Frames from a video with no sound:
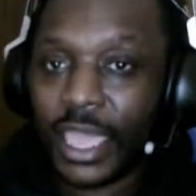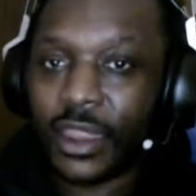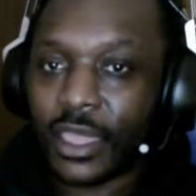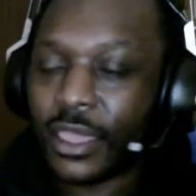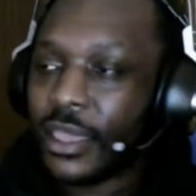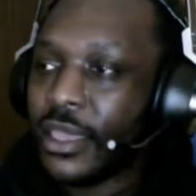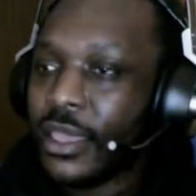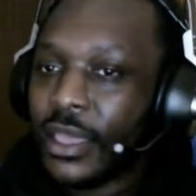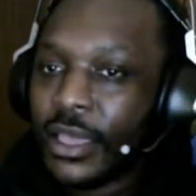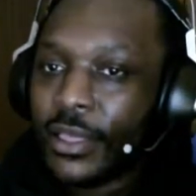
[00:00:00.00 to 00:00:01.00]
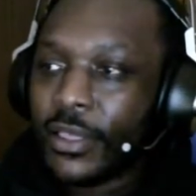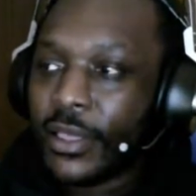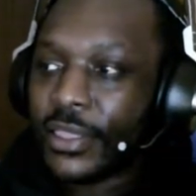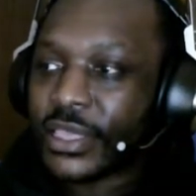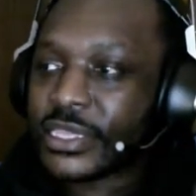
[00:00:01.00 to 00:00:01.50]
it,
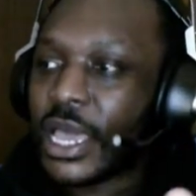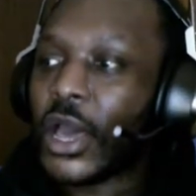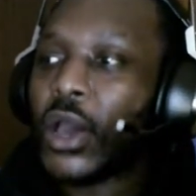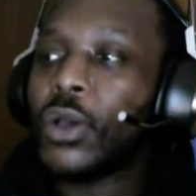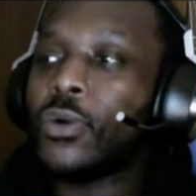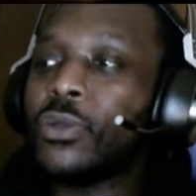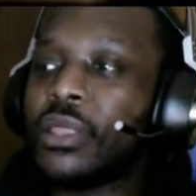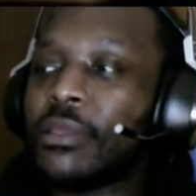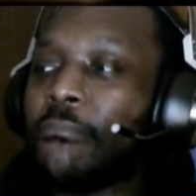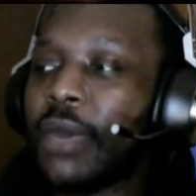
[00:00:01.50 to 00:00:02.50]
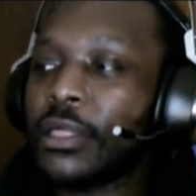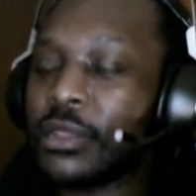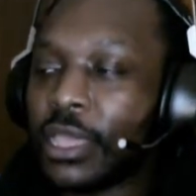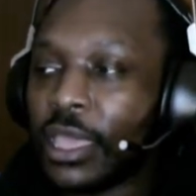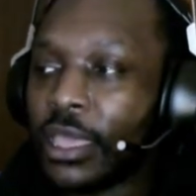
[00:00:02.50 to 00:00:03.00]
the tone and the
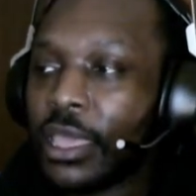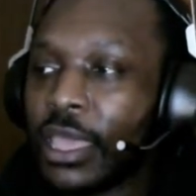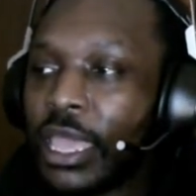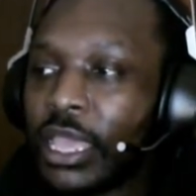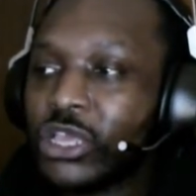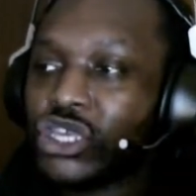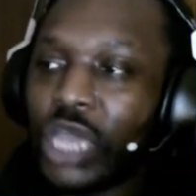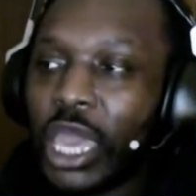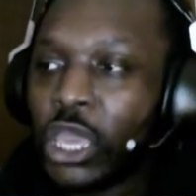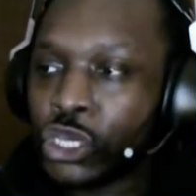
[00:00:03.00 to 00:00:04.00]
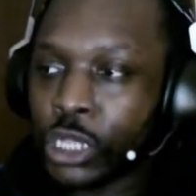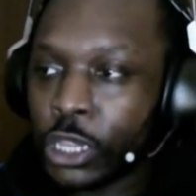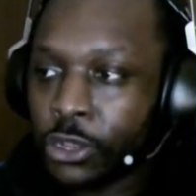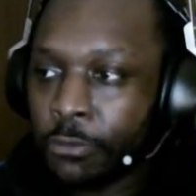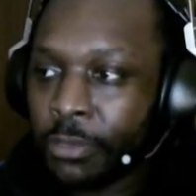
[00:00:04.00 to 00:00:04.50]
melody change a
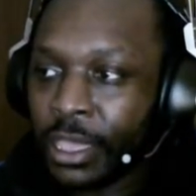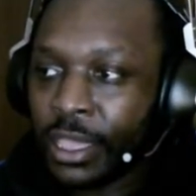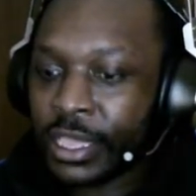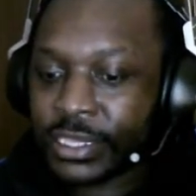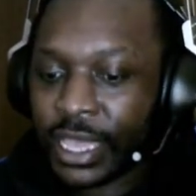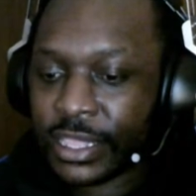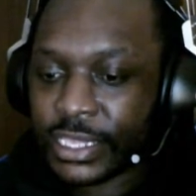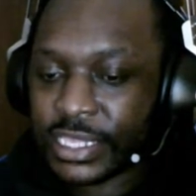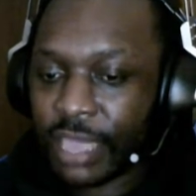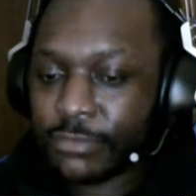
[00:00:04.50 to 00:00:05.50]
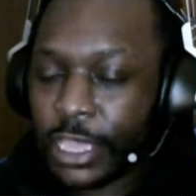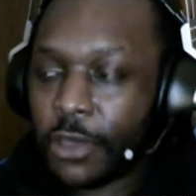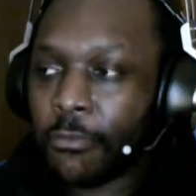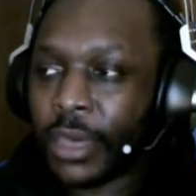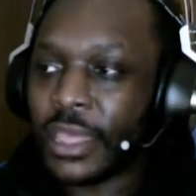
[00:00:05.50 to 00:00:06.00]
little bit. It's like the same
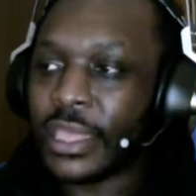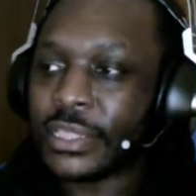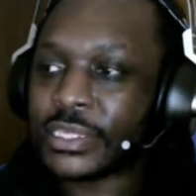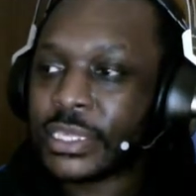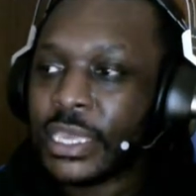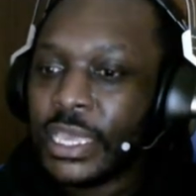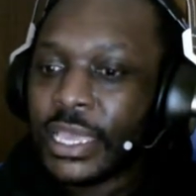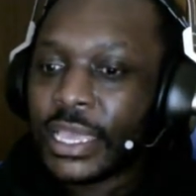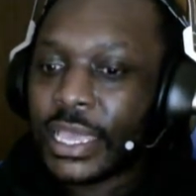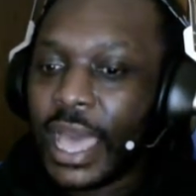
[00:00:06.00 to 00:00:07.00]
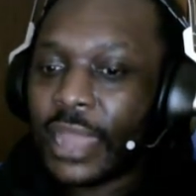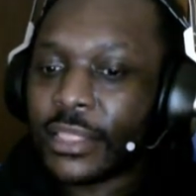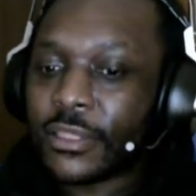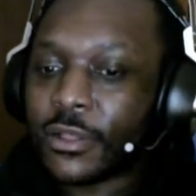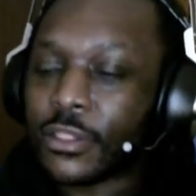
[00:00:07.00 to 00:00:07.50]
tone, but it's gotten a
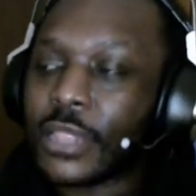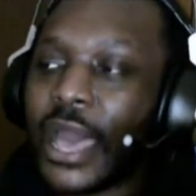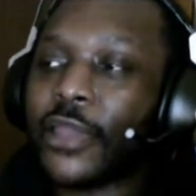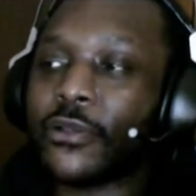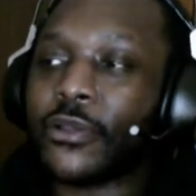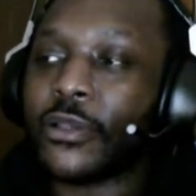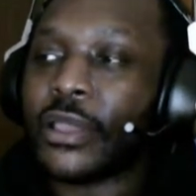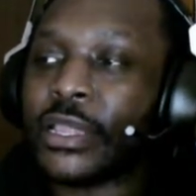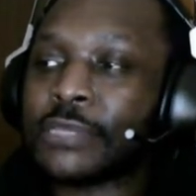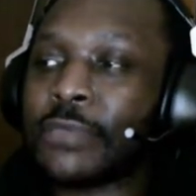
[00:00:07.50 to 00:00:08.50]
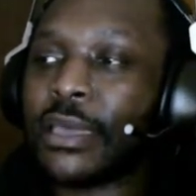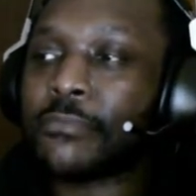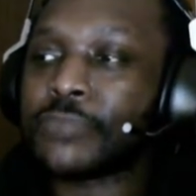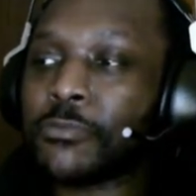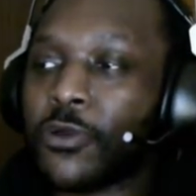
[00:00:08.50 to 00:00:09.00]
little wider and it
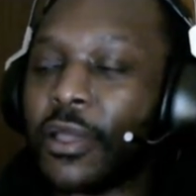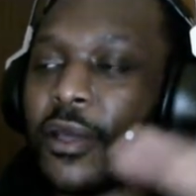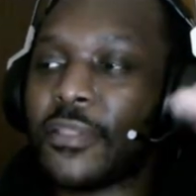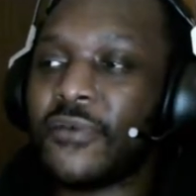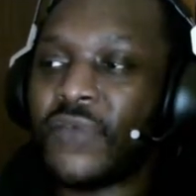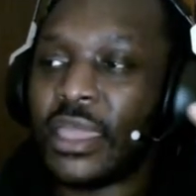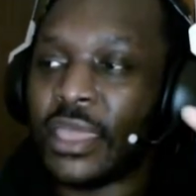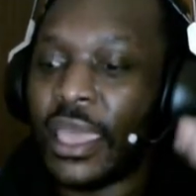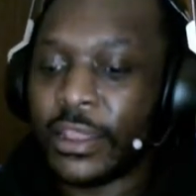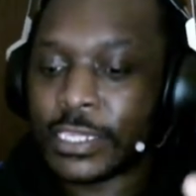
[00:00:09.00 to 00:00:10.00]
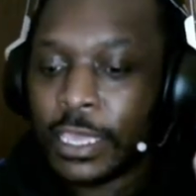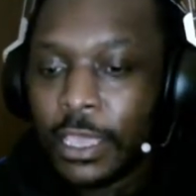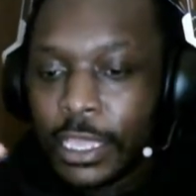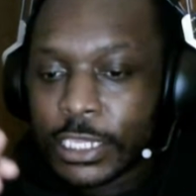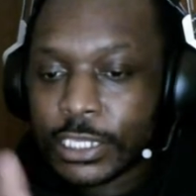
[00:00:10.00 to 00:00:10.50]
becomes more elevated, and
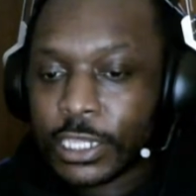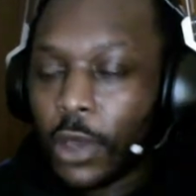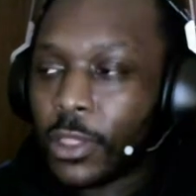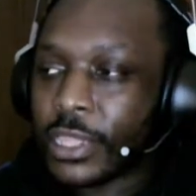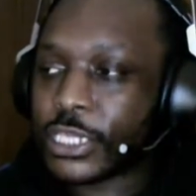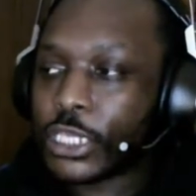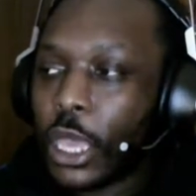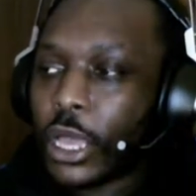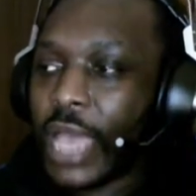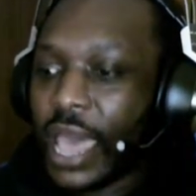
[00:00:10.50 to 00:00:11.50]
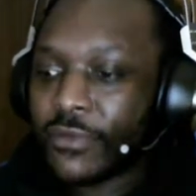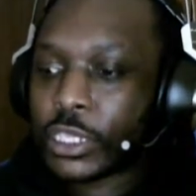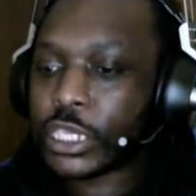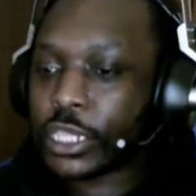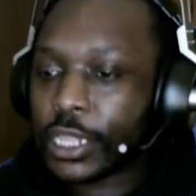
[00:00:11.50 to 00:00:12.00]
the song kind of
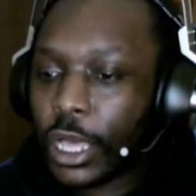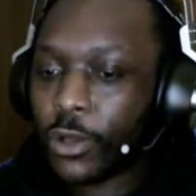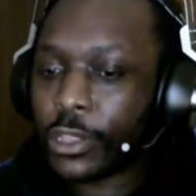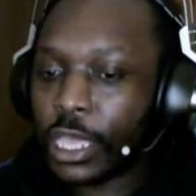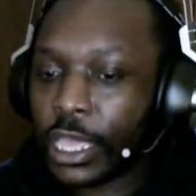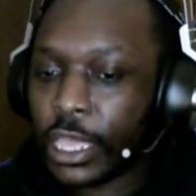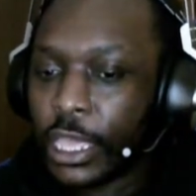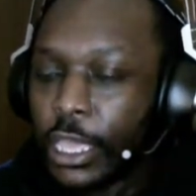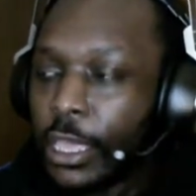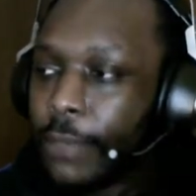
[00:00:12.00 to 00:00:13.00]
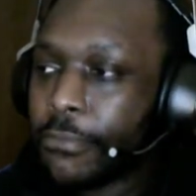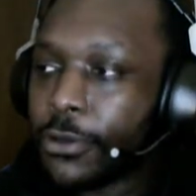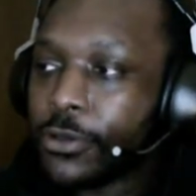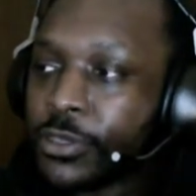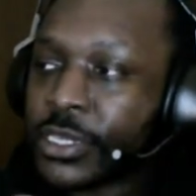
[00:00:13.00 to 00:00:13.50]
slowly
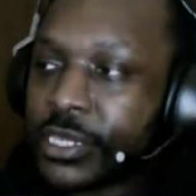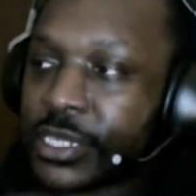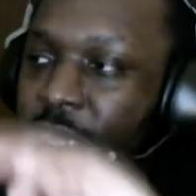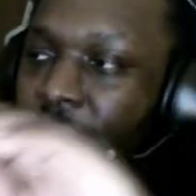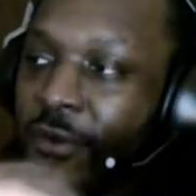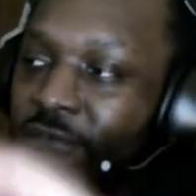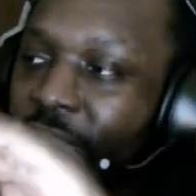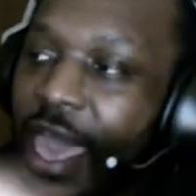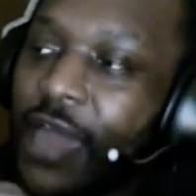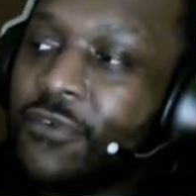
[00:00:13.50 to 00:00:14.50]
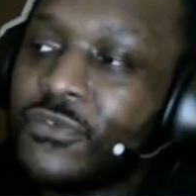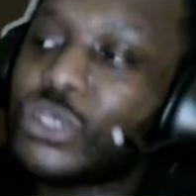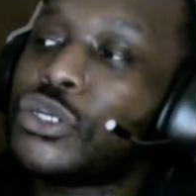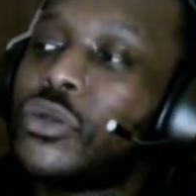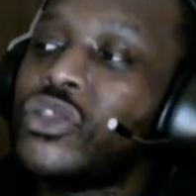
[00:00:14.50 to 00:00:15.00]
pulls itself out of the
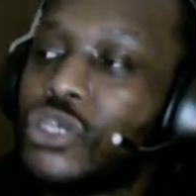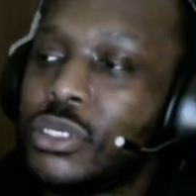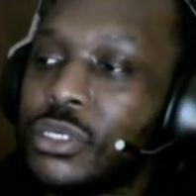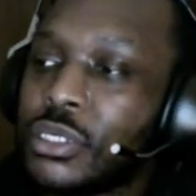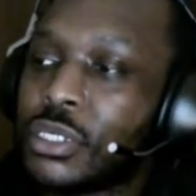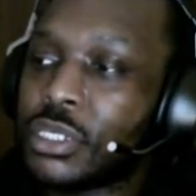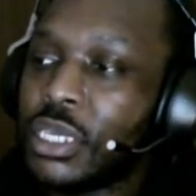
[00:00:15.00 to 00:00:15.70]
trenches